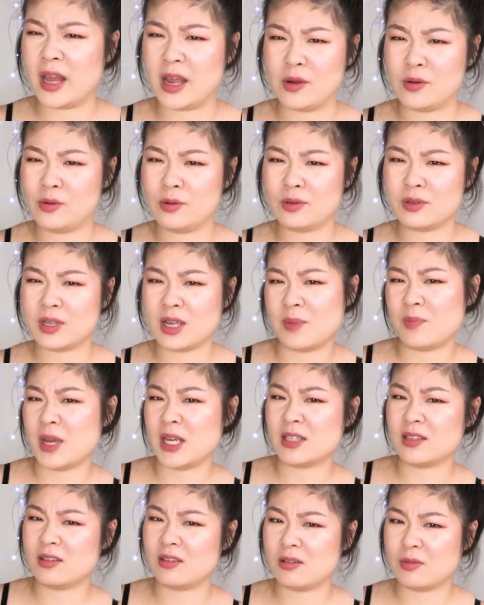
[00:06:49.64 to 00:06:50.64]
Who also
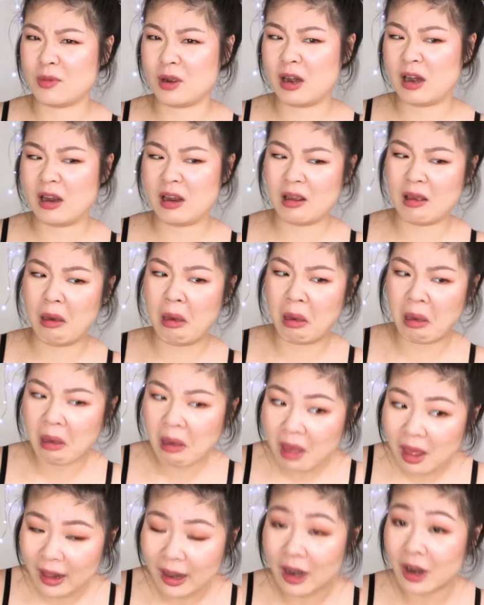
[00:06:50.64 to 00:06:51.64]
makes a lot of money.
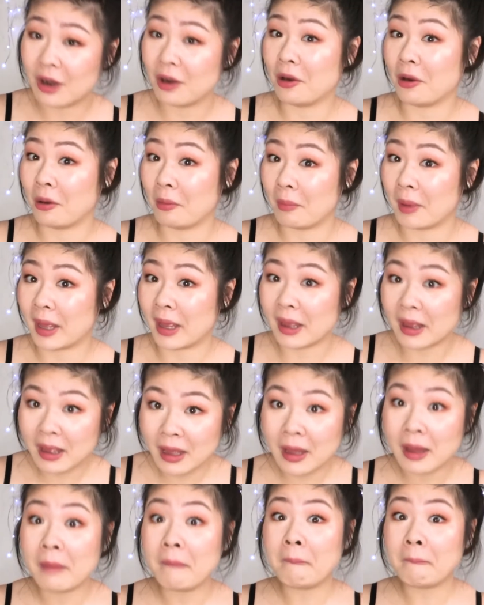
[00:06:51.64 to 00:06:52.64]
Not me.
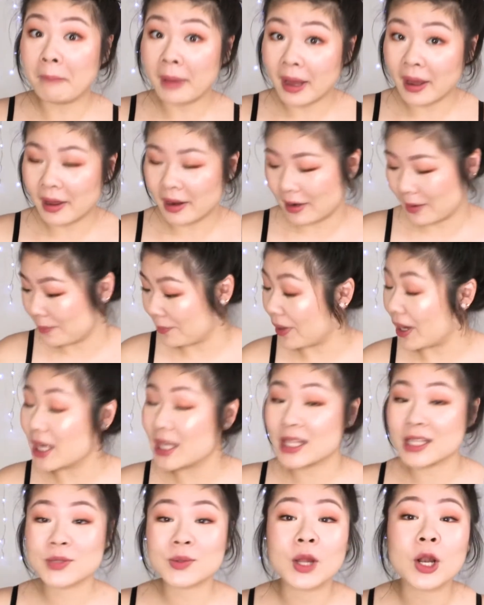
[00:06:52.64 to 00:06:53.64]
But
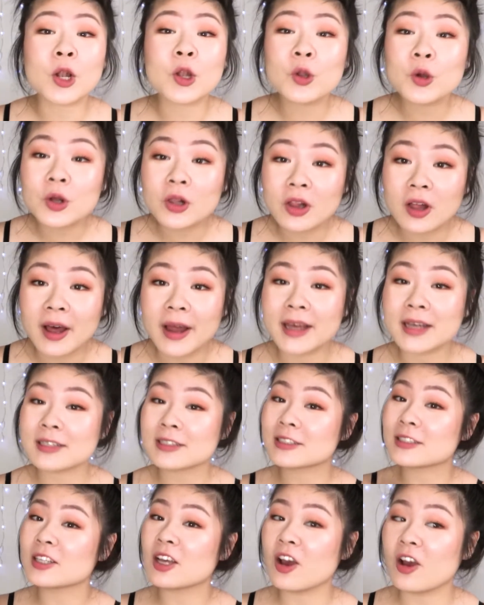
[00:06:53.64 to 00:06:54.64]
apparently that's what I look like.
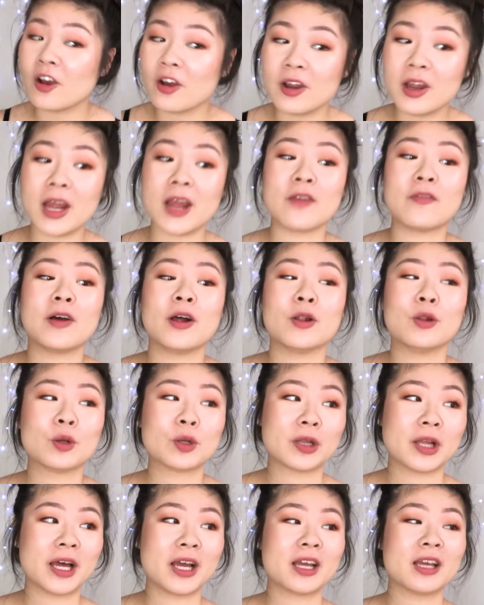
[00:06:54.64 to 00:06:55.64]
So if I
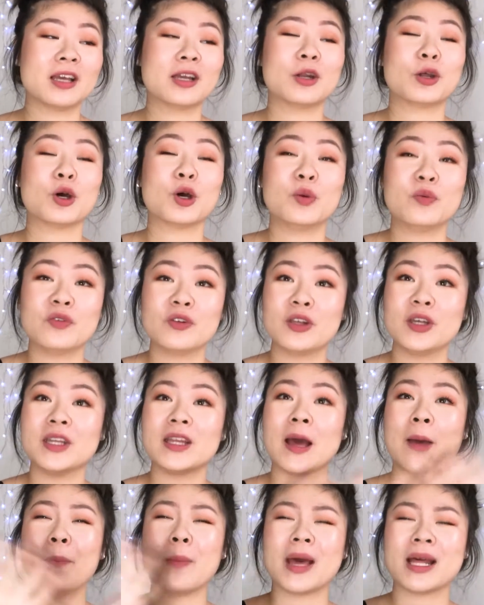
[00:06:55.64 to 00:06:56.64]
look like it, hopefully
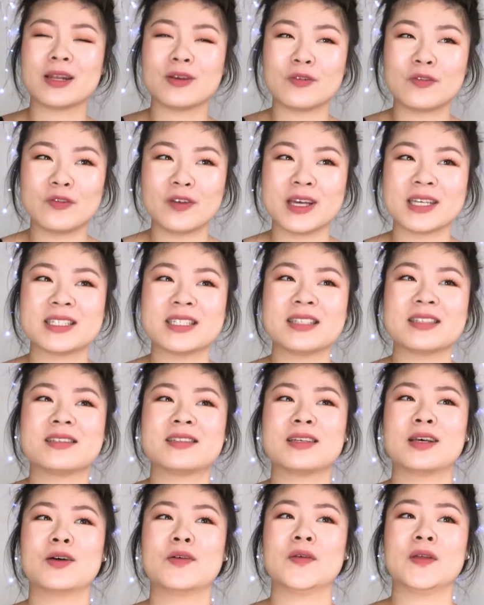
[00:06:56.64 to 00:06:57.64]
that manifests
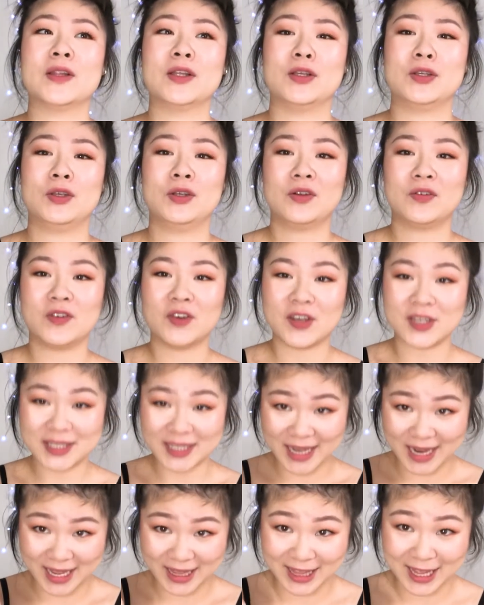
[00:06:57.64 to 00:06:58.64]
itself in the universe
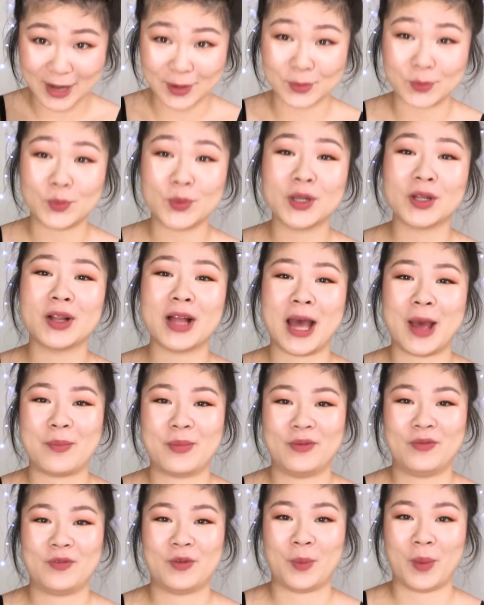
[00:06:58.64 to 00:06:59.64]
and that it will
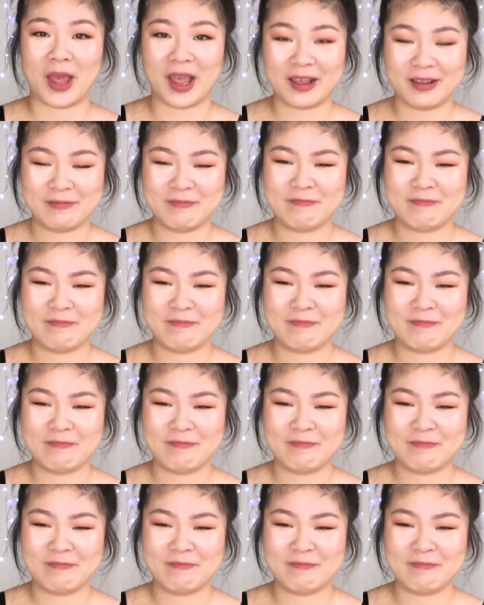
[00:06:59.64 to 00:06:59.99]
happen for me.